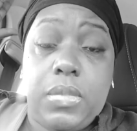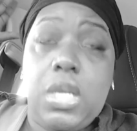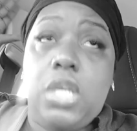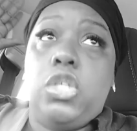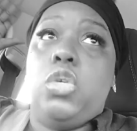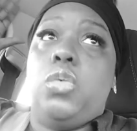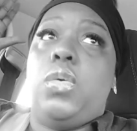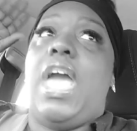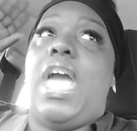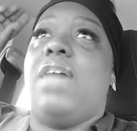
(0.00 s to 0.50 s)

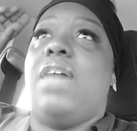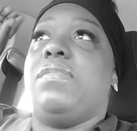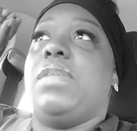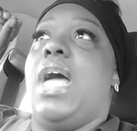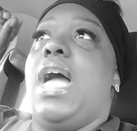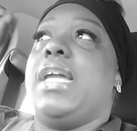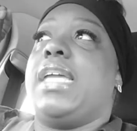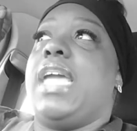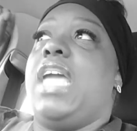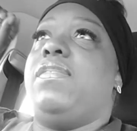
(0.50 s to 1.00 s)
You have
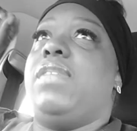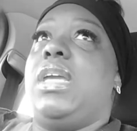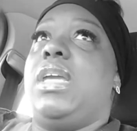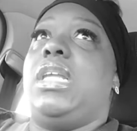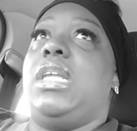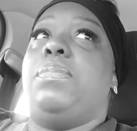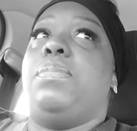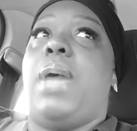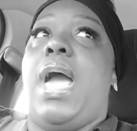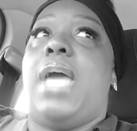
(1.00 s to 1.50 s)
not gave
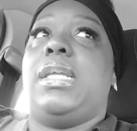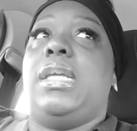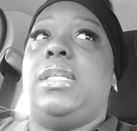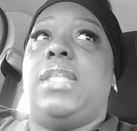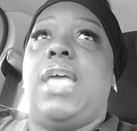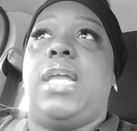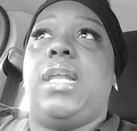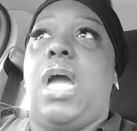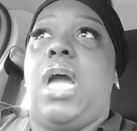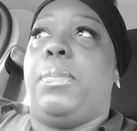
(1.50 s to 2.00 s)
anybody
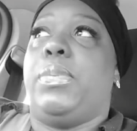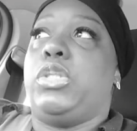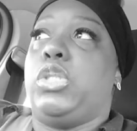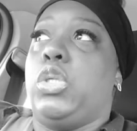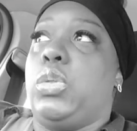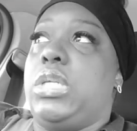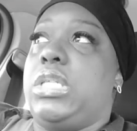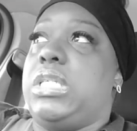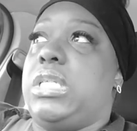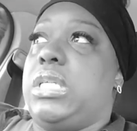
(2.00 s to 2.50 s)
that
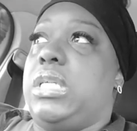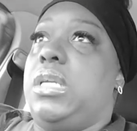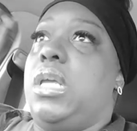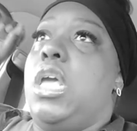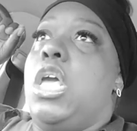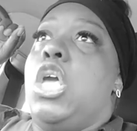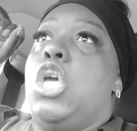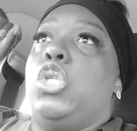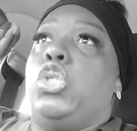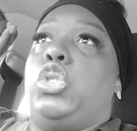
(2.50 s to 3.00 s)
opportunity
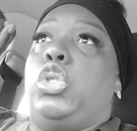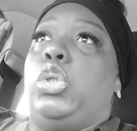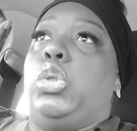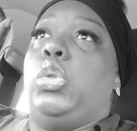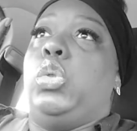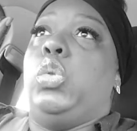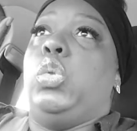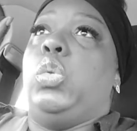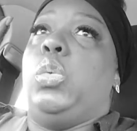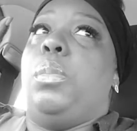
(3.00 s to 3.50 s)

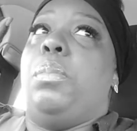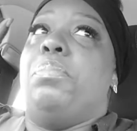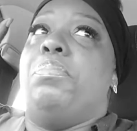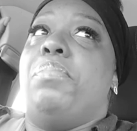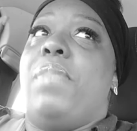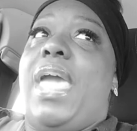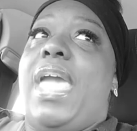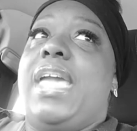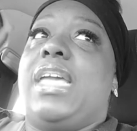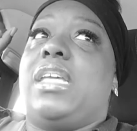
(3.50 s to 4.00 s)
to
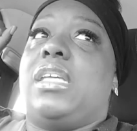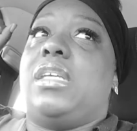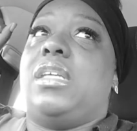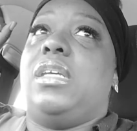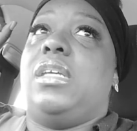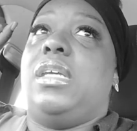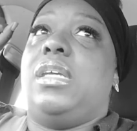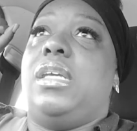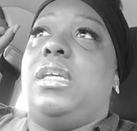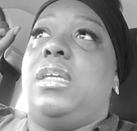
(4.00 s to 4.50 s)
make
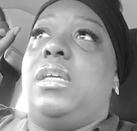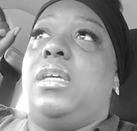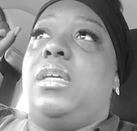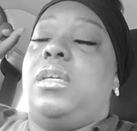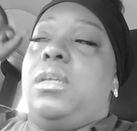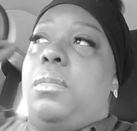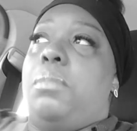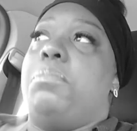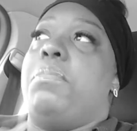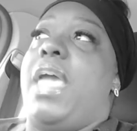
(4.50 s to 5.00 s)

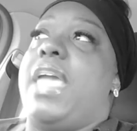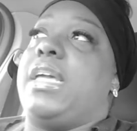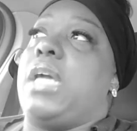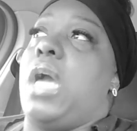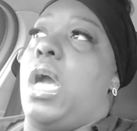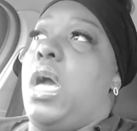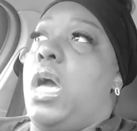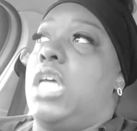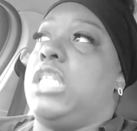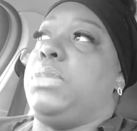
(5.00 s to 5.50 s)
make
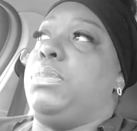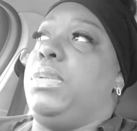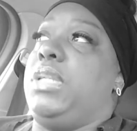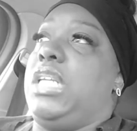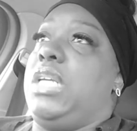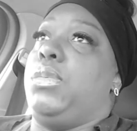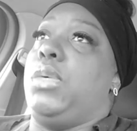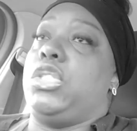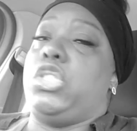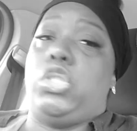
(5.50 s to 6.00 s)
us
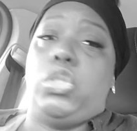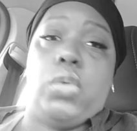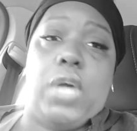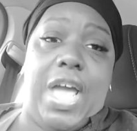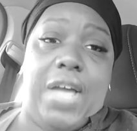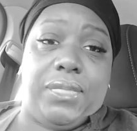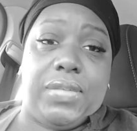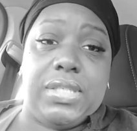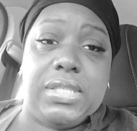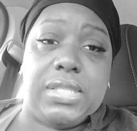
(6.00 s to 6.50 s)
believe what you
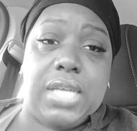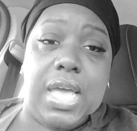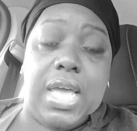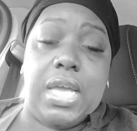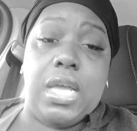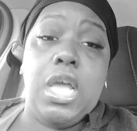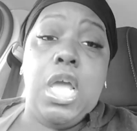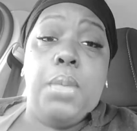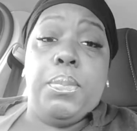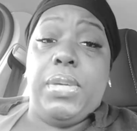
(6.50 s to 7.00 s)
have to
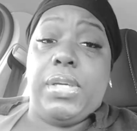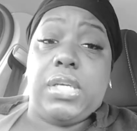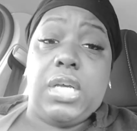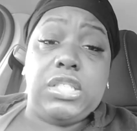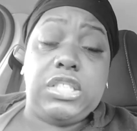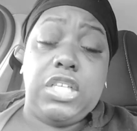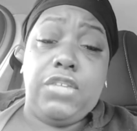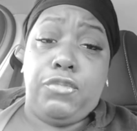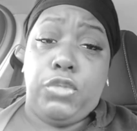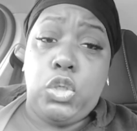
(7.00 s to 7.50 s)
say
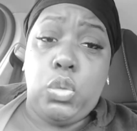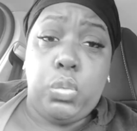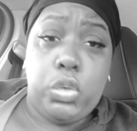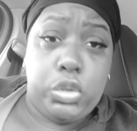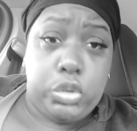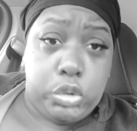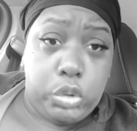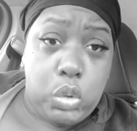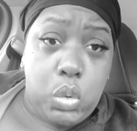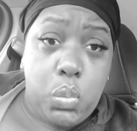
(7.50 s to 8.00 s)
because if you
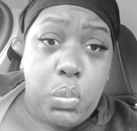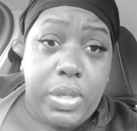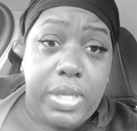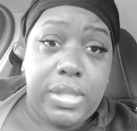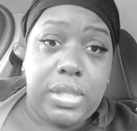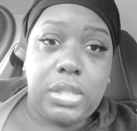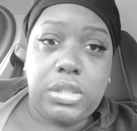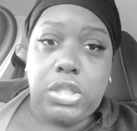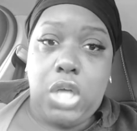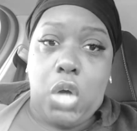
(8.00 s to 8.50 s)
were
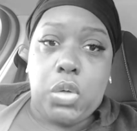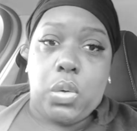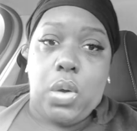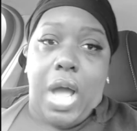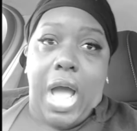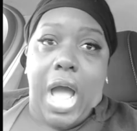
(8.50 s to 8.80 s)
doing the total